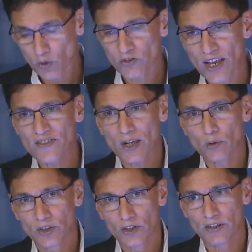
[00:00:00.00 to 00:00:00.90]
sense
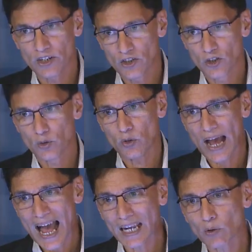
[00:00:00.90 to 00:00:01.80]
out here is to
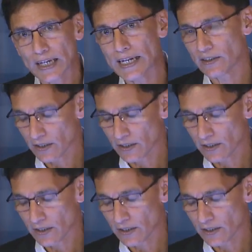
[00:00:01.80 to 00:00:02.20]
allocate